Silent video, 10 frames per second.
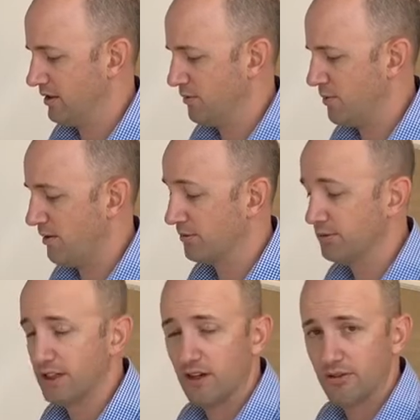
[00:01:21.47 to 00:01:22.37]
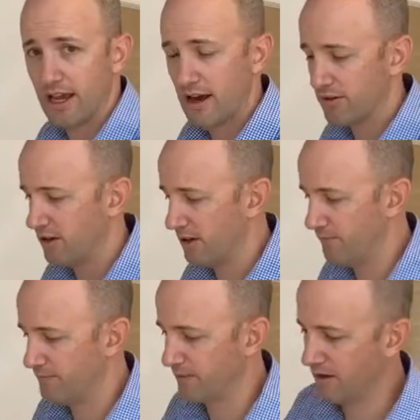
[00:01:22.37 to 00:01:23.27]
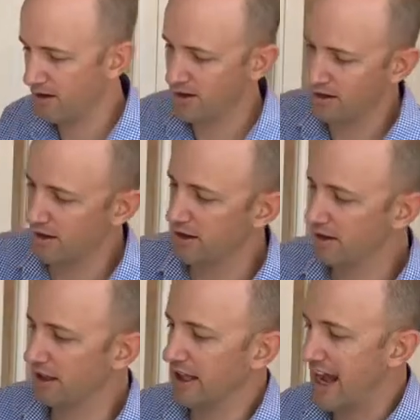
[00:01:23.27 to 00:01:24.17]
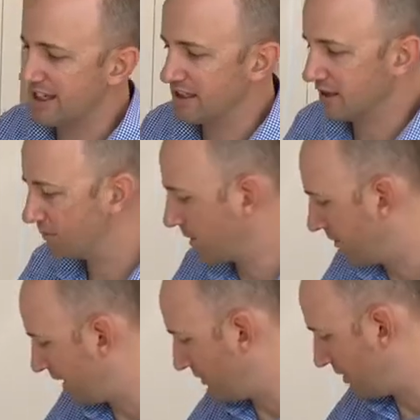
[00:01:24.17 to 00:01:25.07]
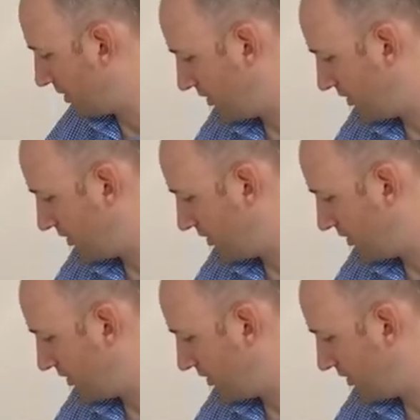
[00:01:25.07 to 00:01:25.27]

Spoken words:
you probably know the outcome. The last experiment I'm going